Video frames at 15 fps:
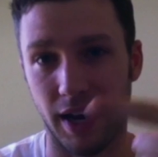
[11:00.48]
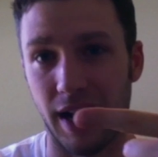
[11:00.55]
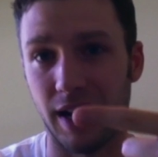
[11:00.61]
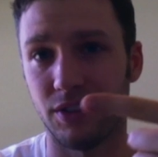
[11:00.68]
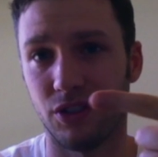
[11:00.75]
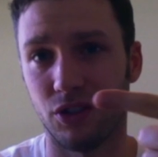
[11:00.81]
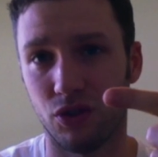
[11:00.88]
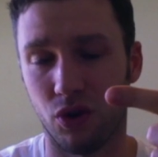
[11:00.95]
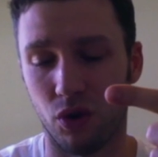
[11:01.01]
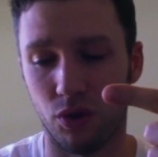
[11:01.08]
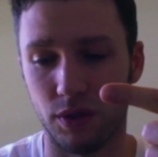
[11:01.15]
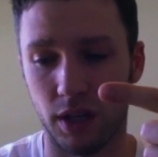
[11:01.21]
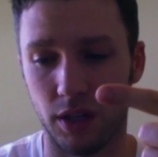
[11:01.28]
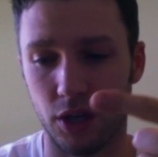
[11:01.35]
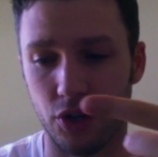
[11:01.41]
adds to your total
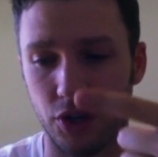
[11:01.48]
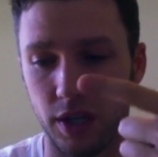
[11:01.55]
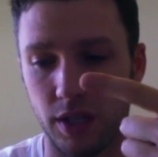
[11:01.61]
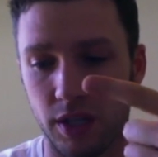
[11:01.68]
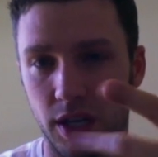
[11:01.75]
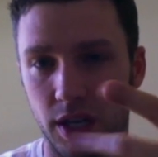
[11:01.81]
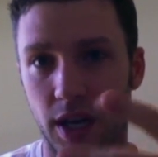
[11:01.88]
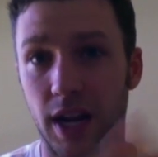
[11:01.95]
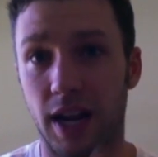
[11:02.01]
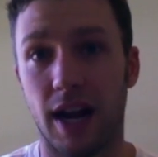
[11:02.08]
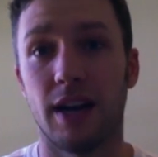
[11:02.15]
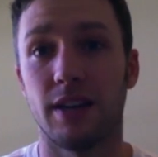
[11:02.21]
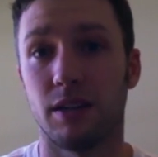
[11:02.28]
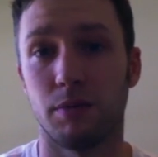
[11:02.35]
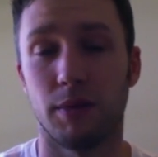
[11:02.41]
daily creatine, and it
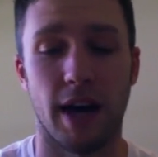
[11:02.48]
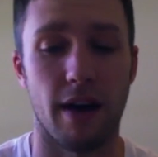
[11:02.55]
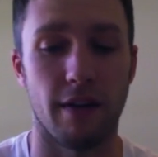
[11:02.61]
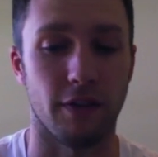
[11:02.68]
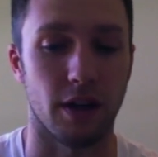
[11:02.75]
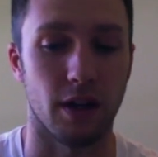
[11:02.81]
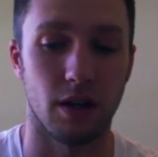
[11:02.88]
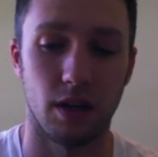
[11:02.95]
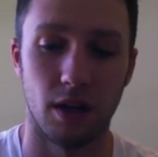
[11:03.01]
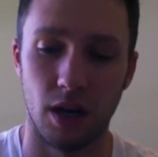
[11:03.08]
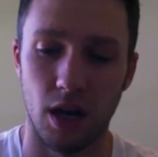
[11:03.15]
has some caffeine.